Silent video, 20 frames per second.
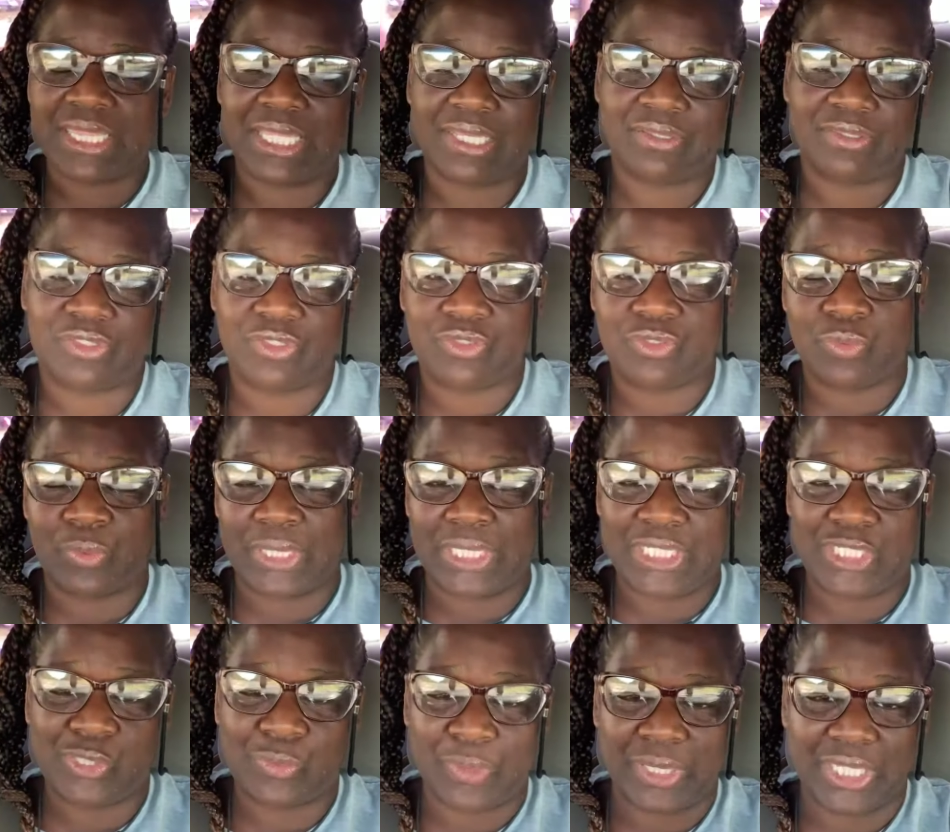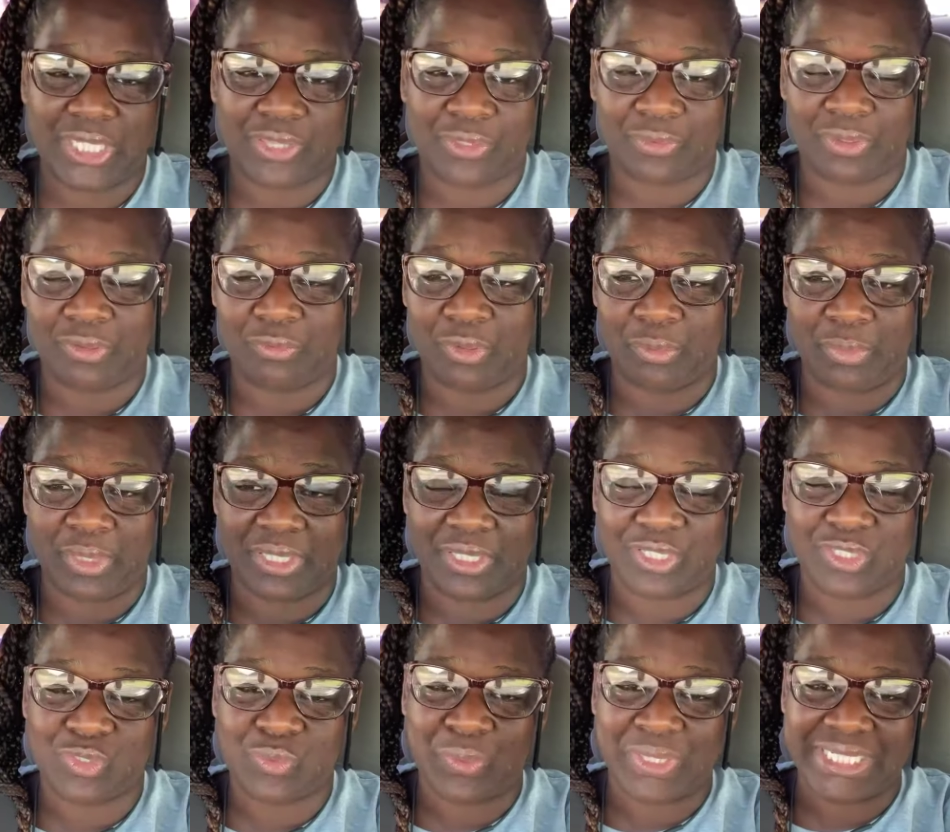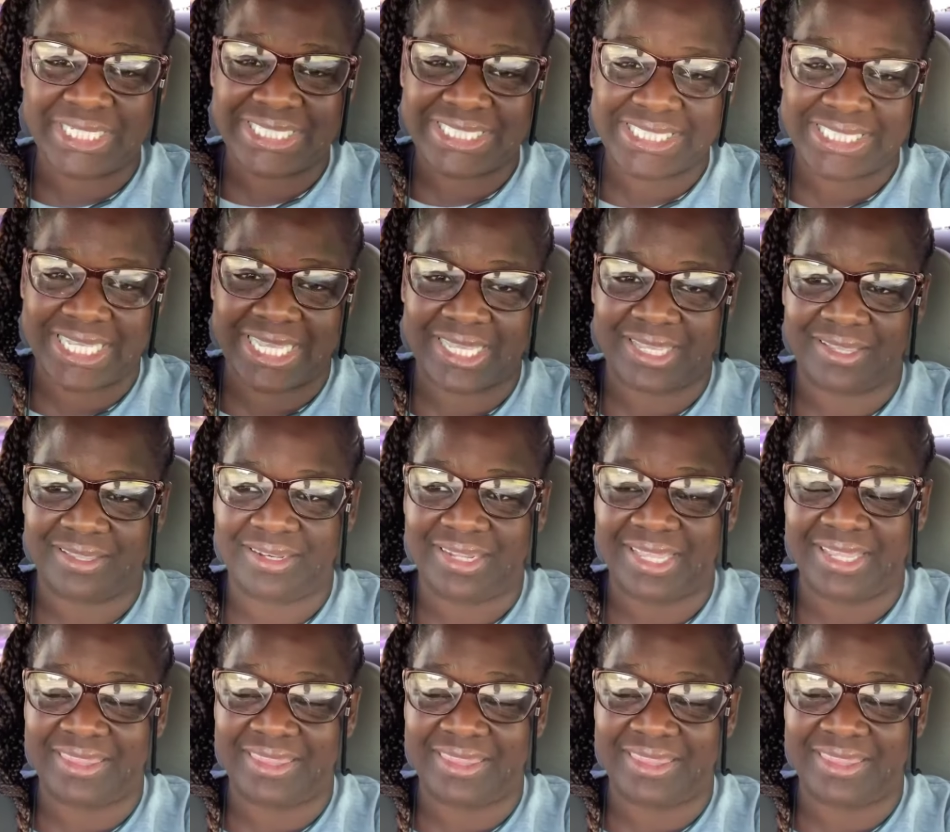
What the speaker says: the 2023 would be the 22nd,